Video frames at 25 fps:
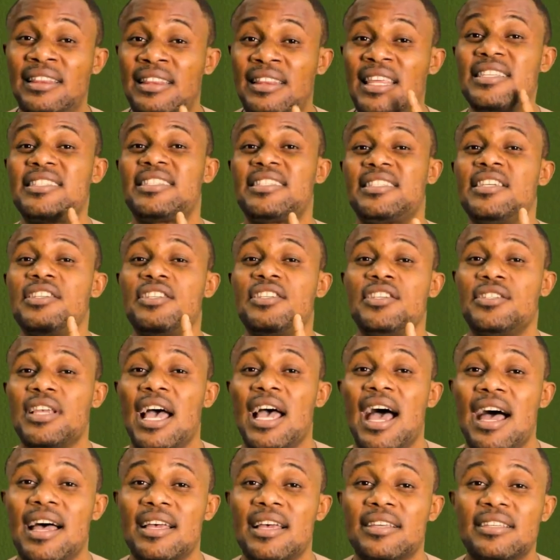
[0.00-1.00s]
this teaches
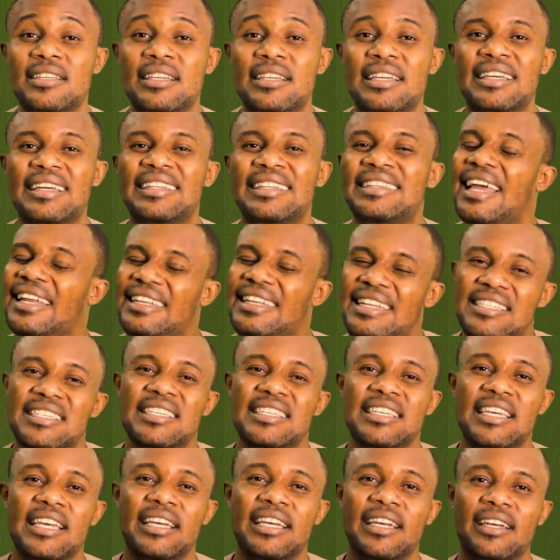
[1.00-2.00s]
us that this
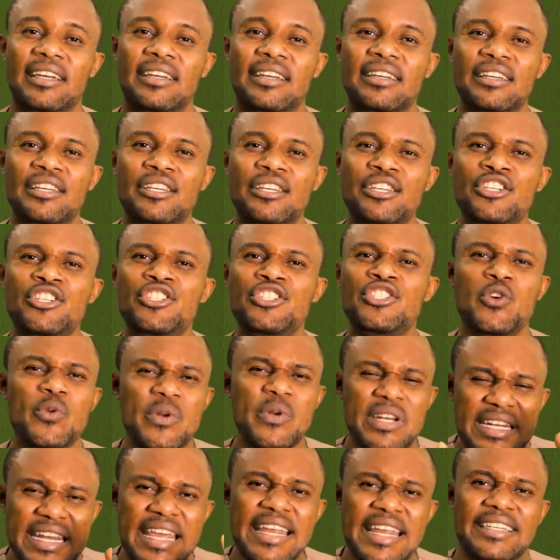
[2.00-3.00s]
year, you
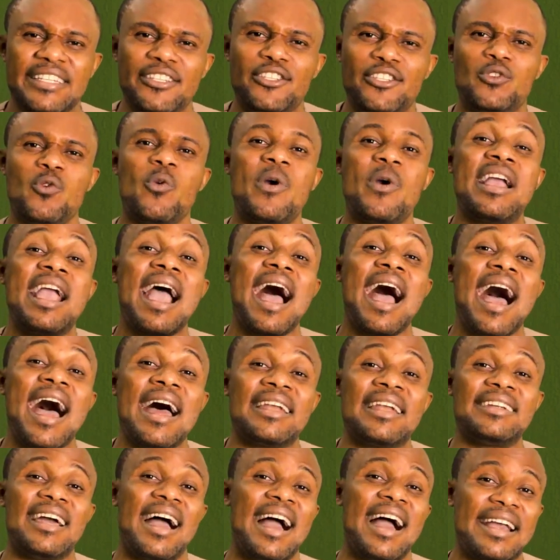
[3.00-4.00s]
need to
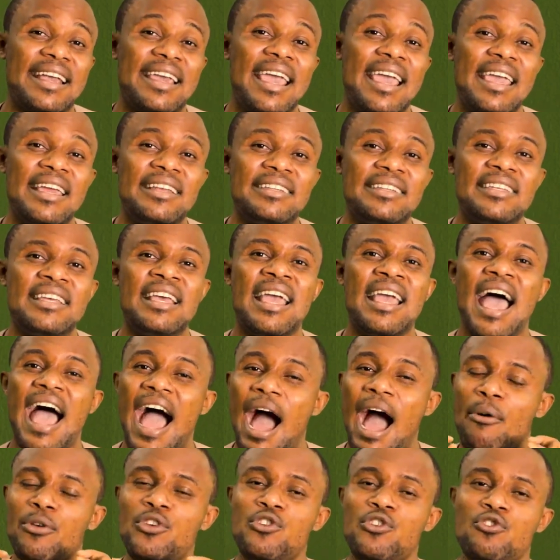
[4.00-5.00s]
guard against
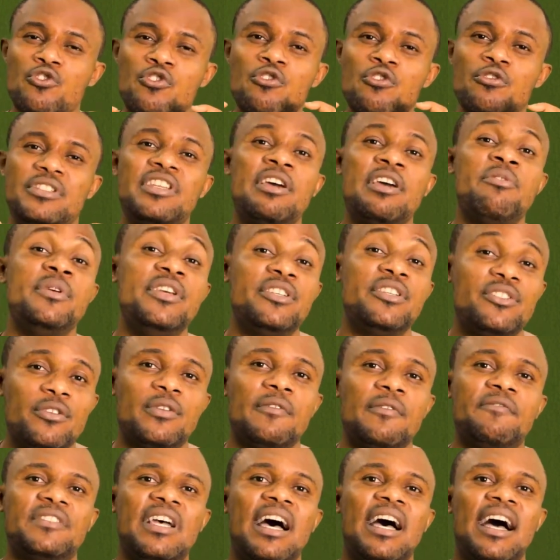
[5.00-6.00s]
how you use the
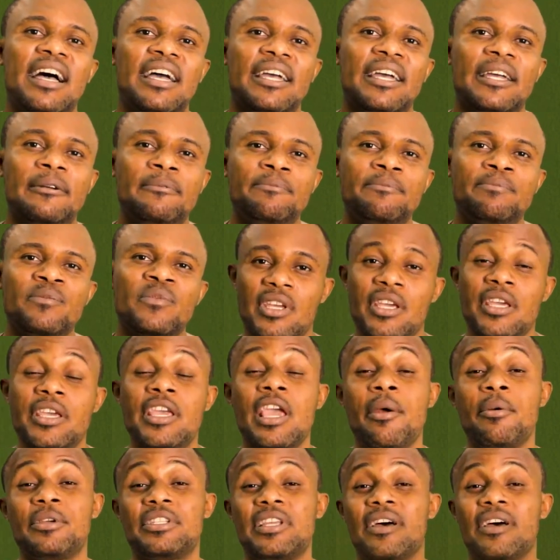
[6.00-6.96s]
resource of time. Here